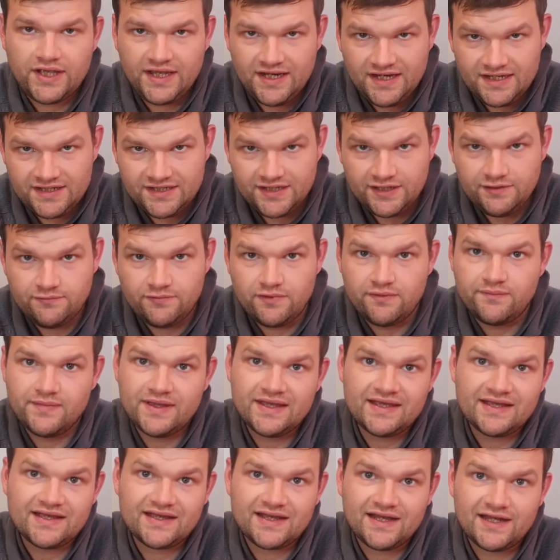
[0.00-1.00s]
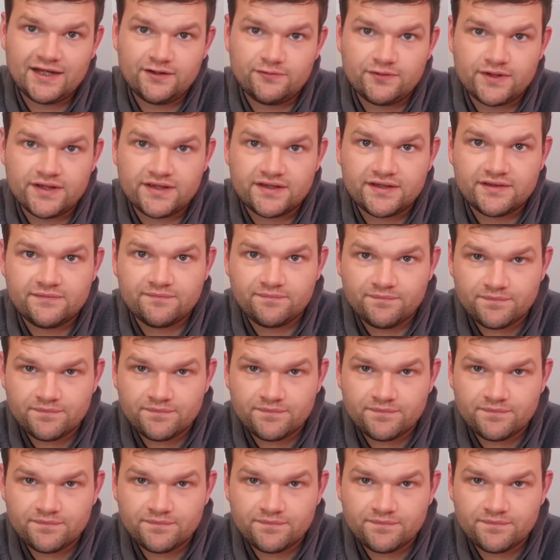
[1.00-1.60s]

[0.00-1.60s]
energy we mean calories.